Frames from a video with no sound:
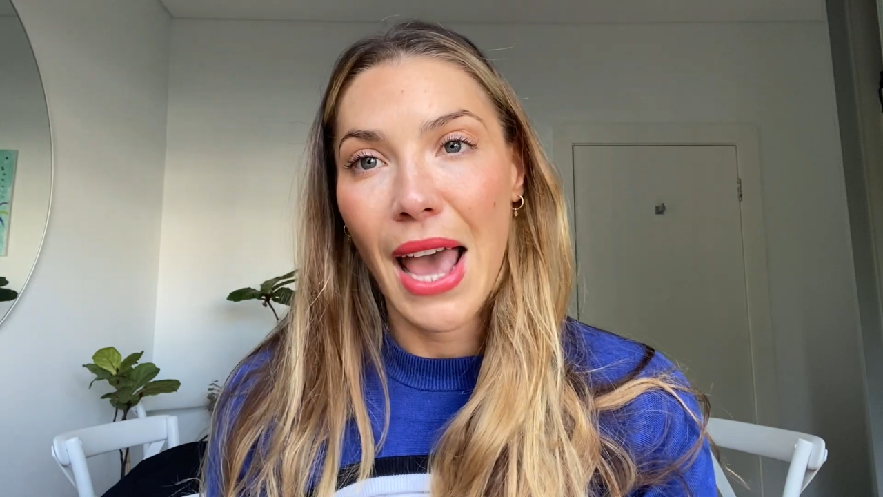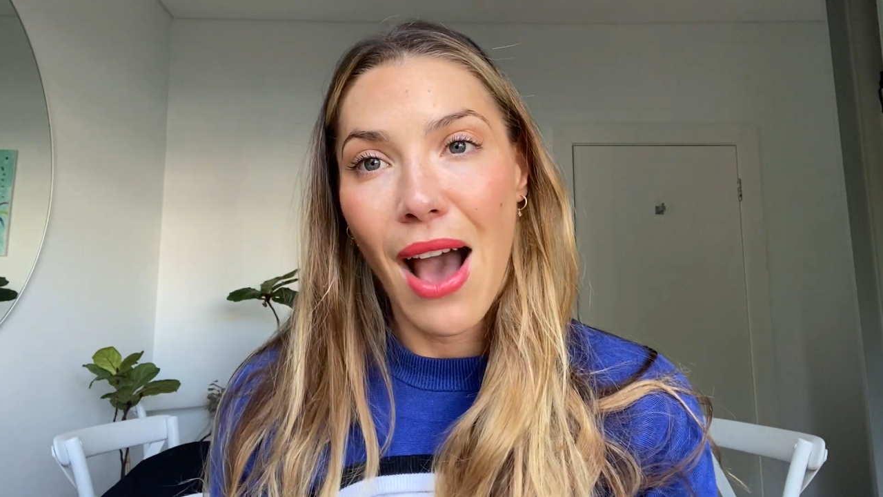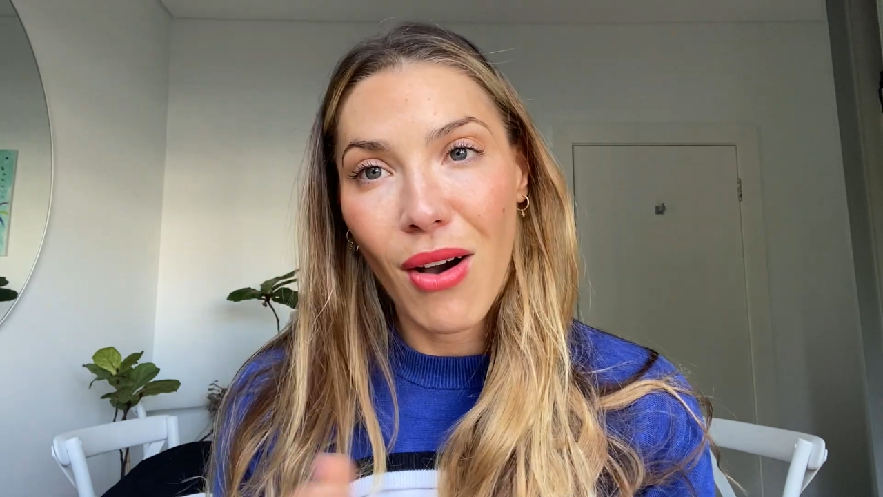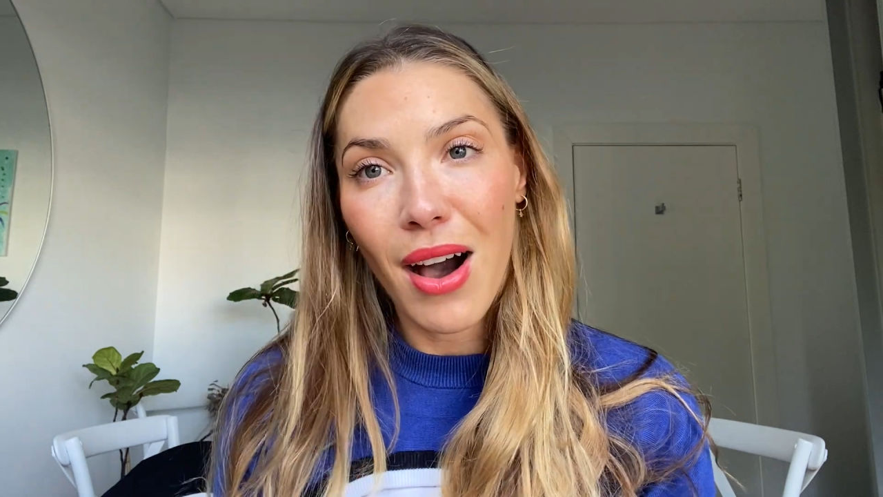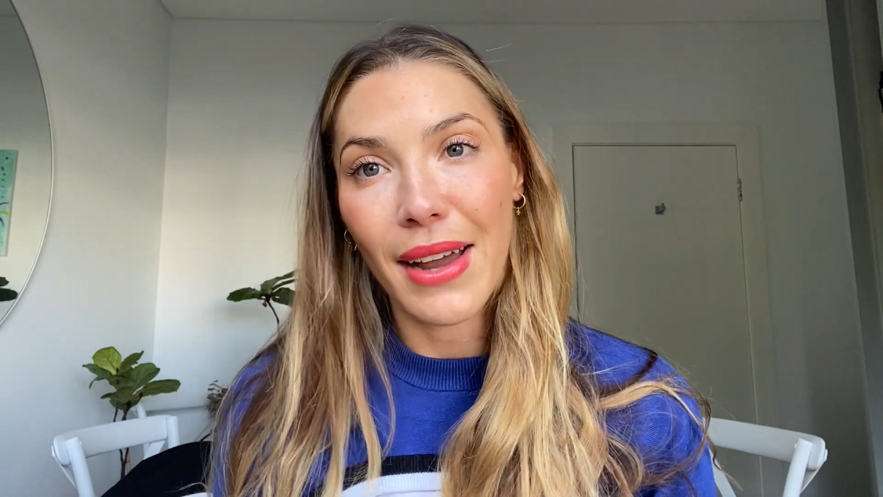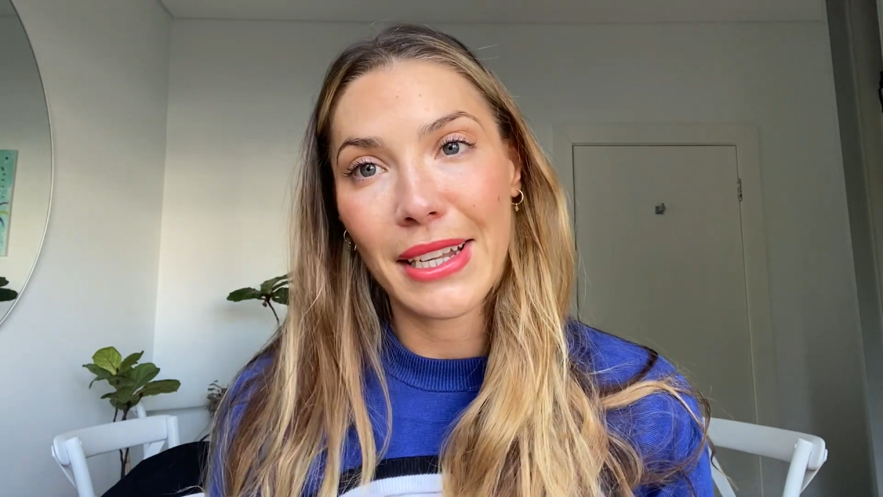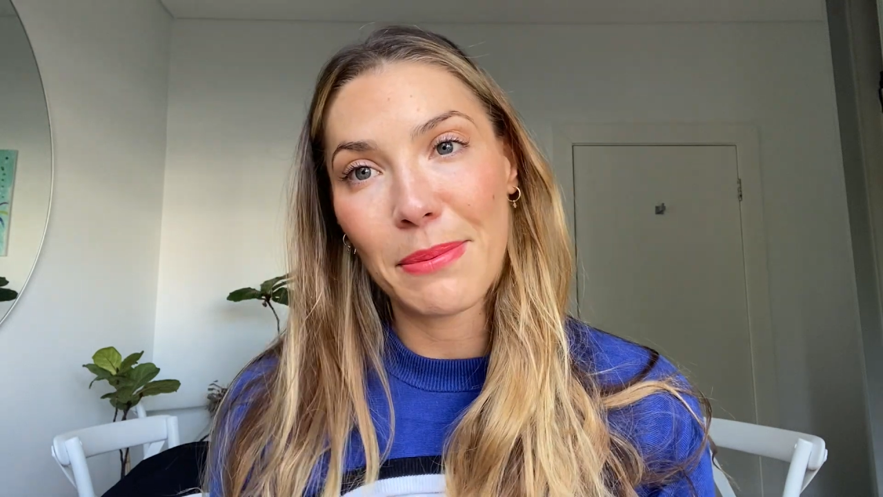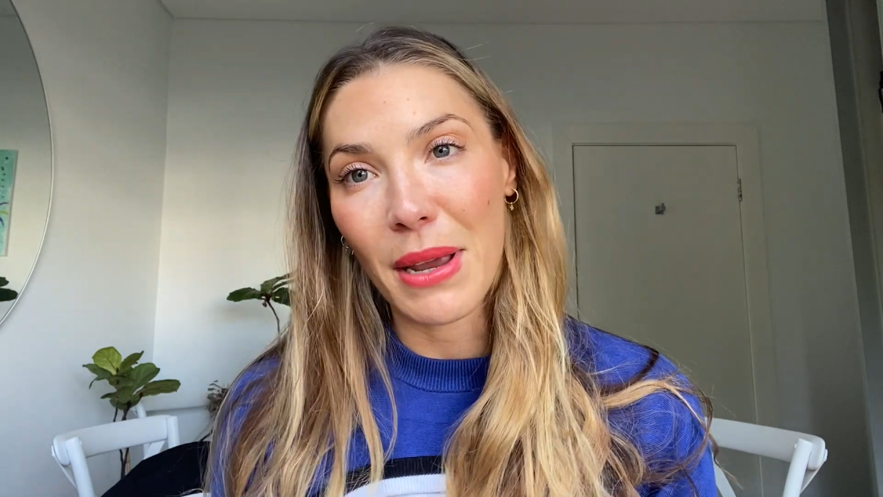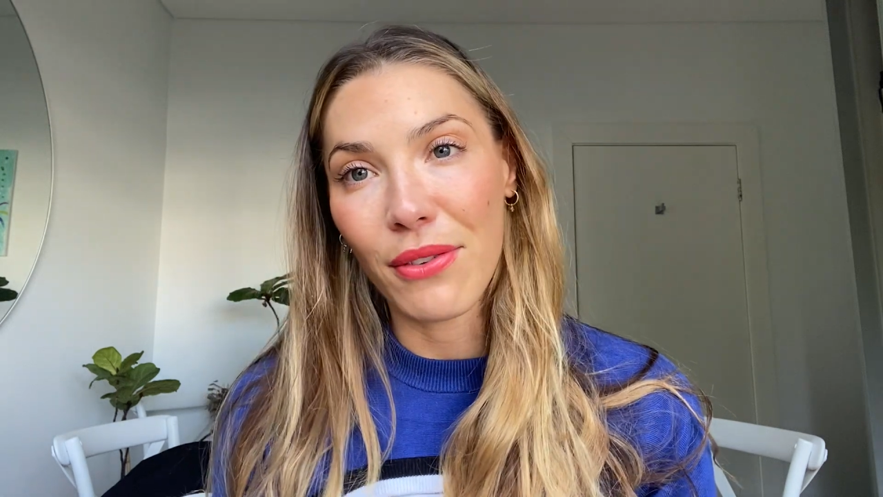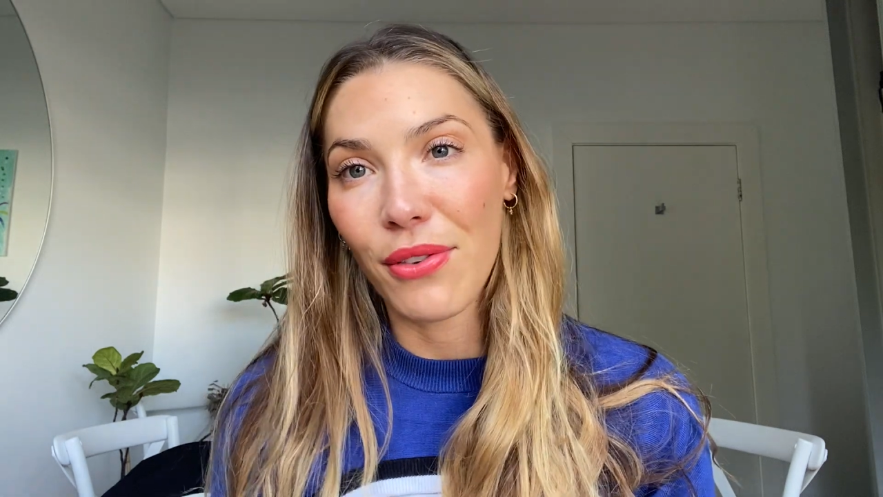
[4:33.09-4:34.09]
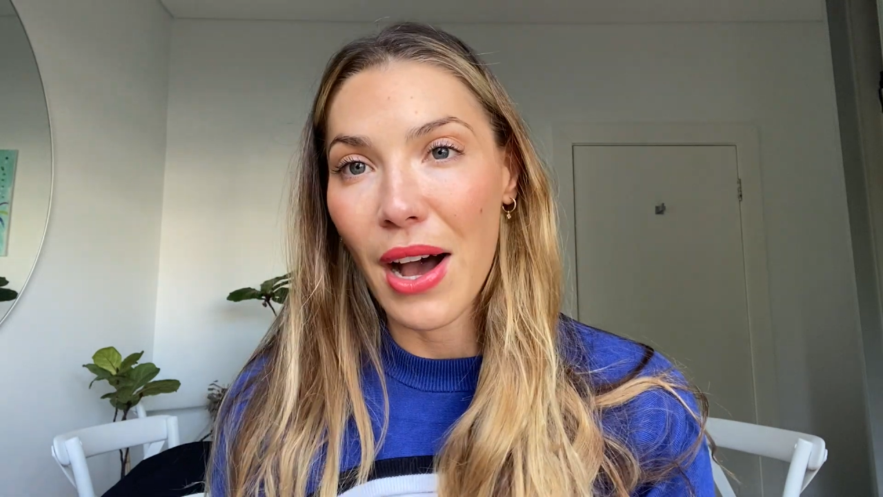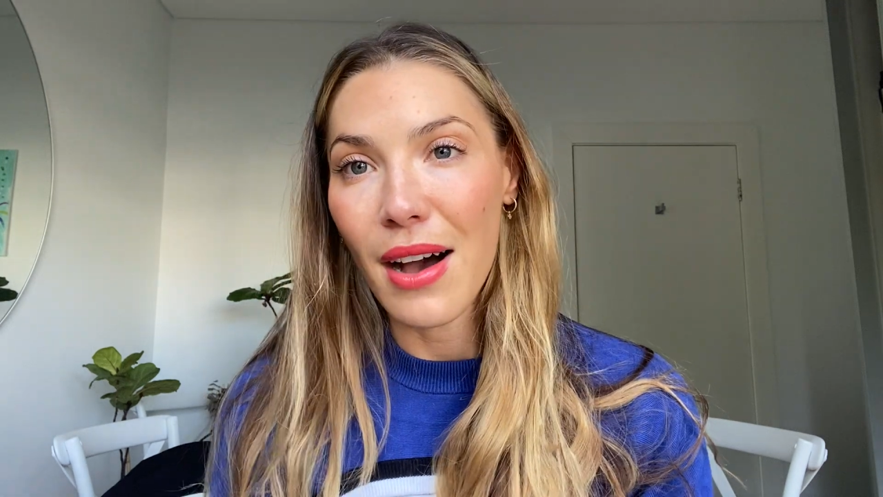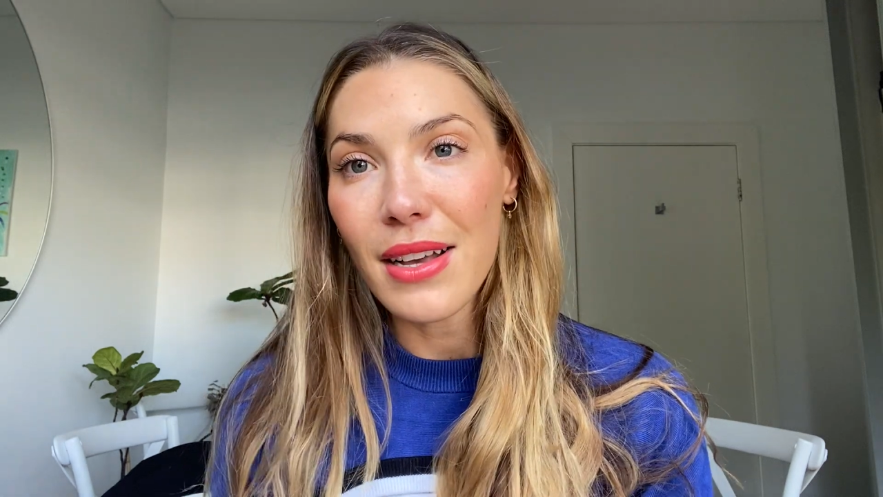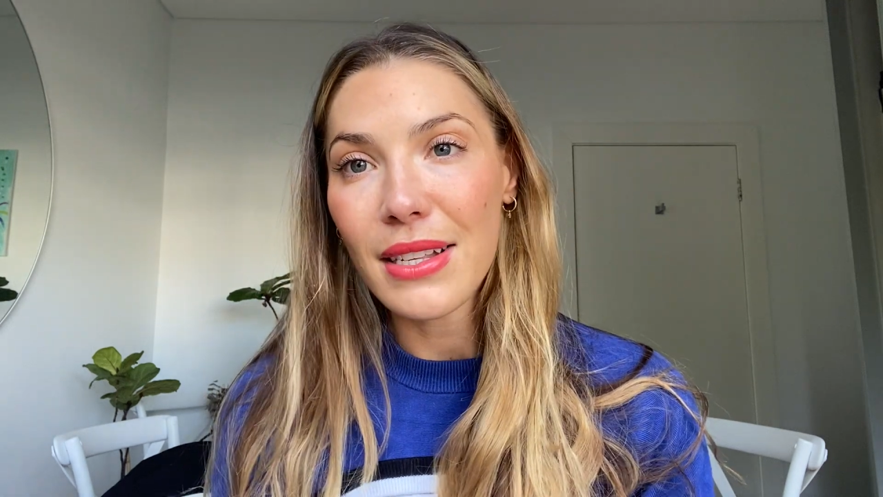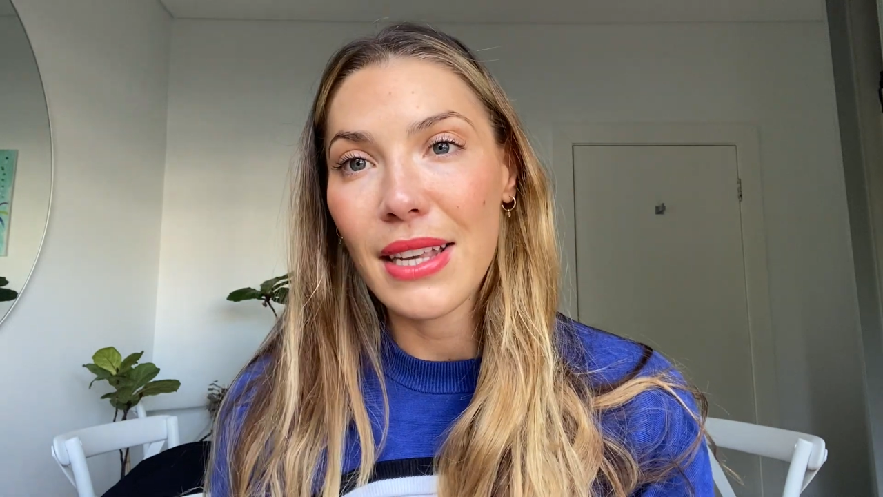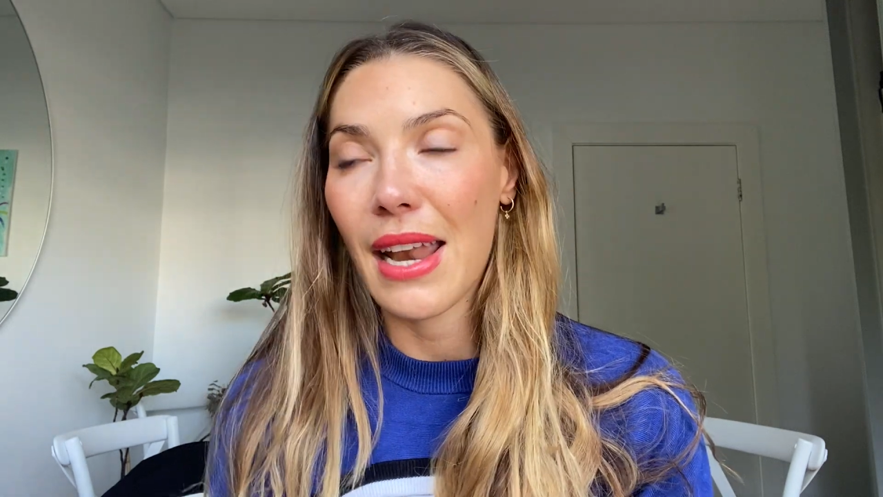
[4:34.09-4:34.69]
how hard it's been for us